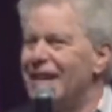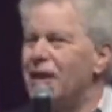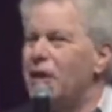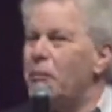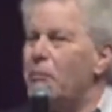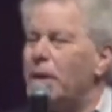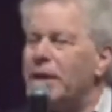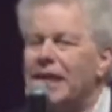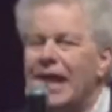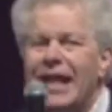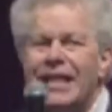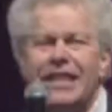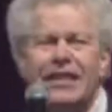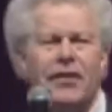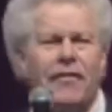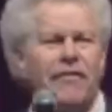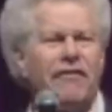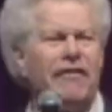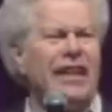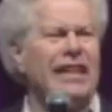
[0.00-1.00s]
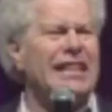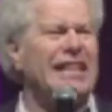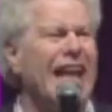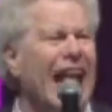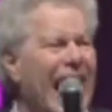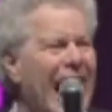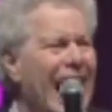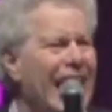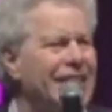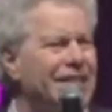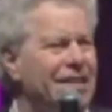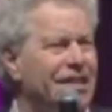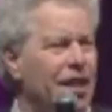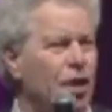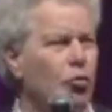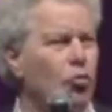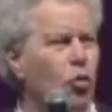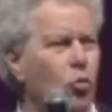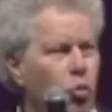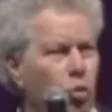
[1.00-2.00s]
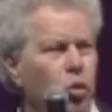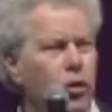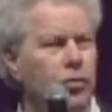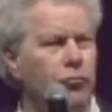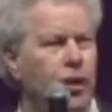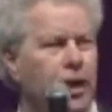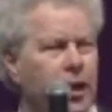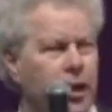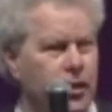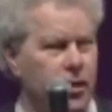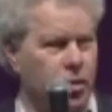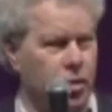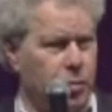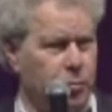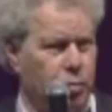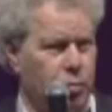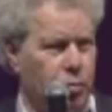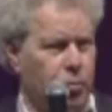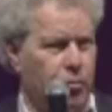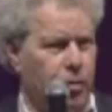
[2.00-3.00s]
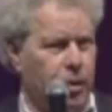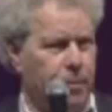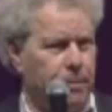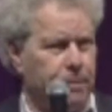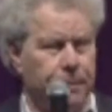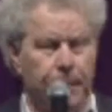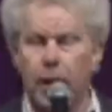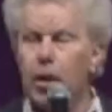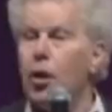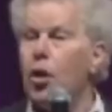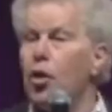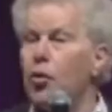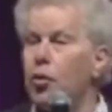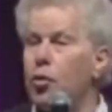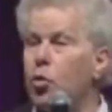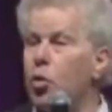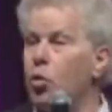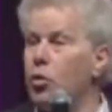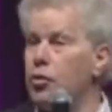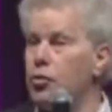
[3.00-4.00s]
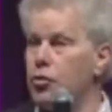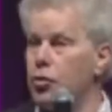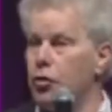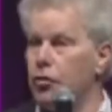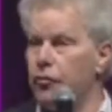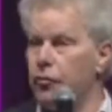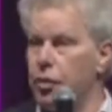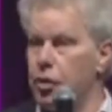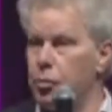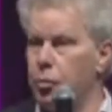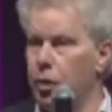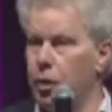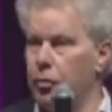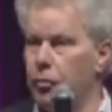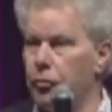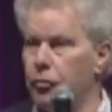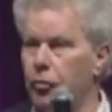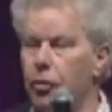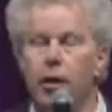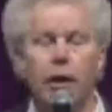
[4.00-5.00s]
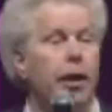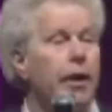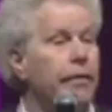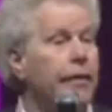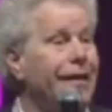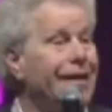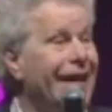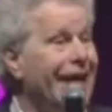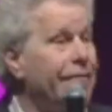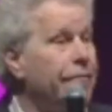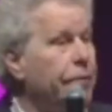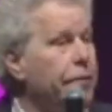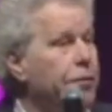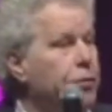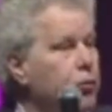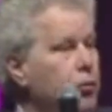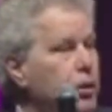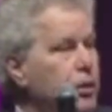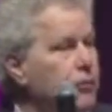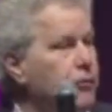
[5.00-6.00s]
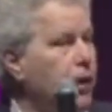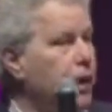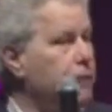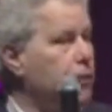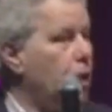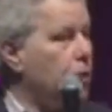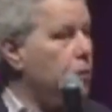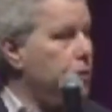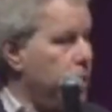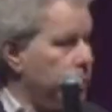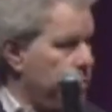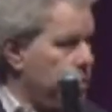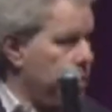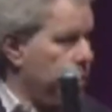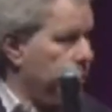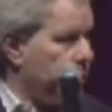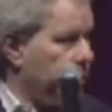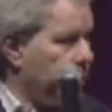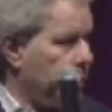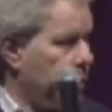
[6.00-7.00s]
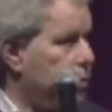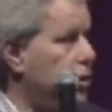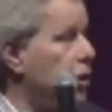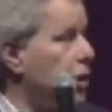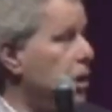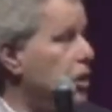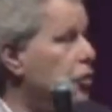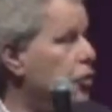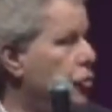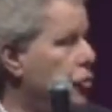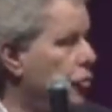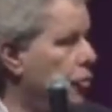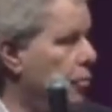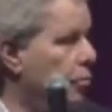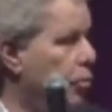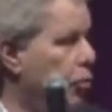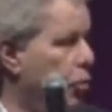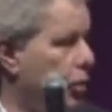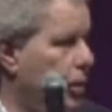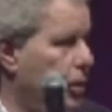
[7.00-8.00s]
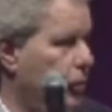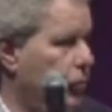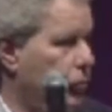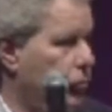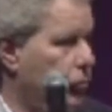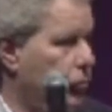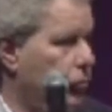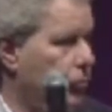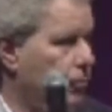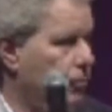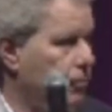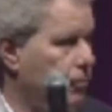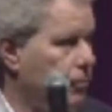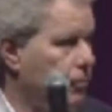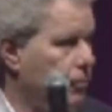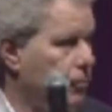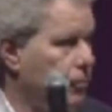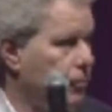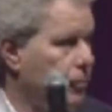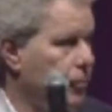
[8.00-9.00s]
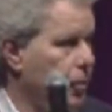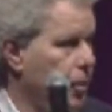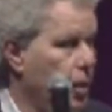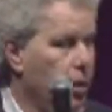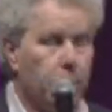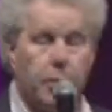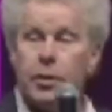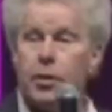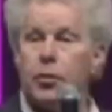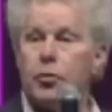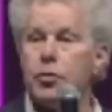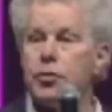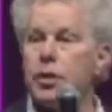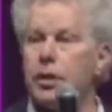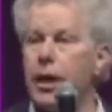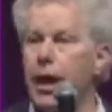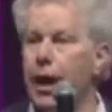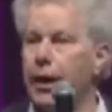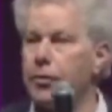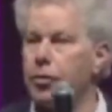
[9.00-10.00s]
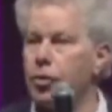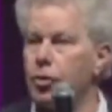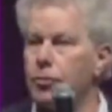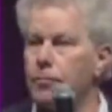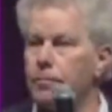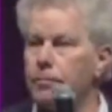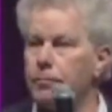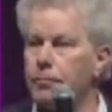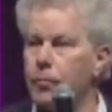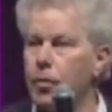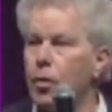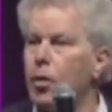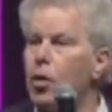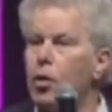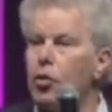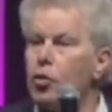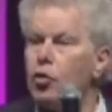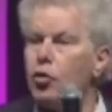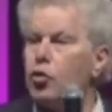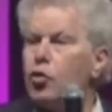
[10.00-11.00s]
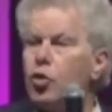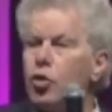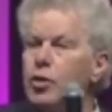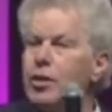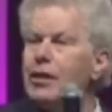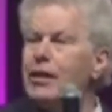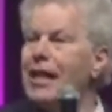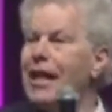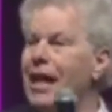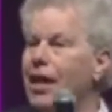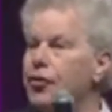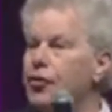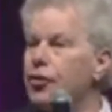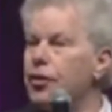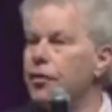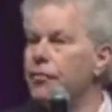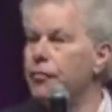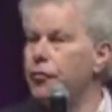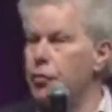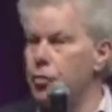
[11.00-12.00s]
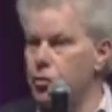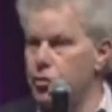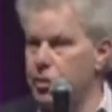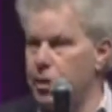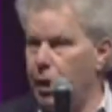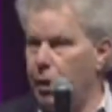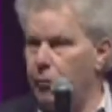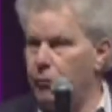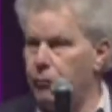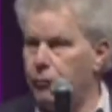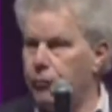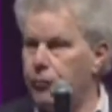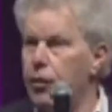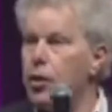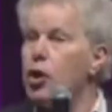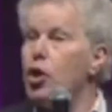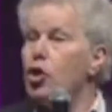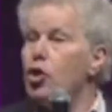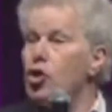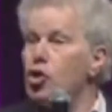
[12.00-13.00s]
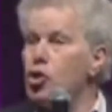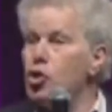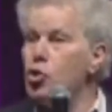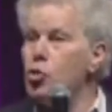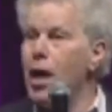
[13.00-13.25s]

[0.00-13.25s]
But they did a fantastic reward and recognition program, the cornerstone of which was they gave a $35 gift certificate to each of their employees. But here was the catch. You couldn't cash it in for yourself. You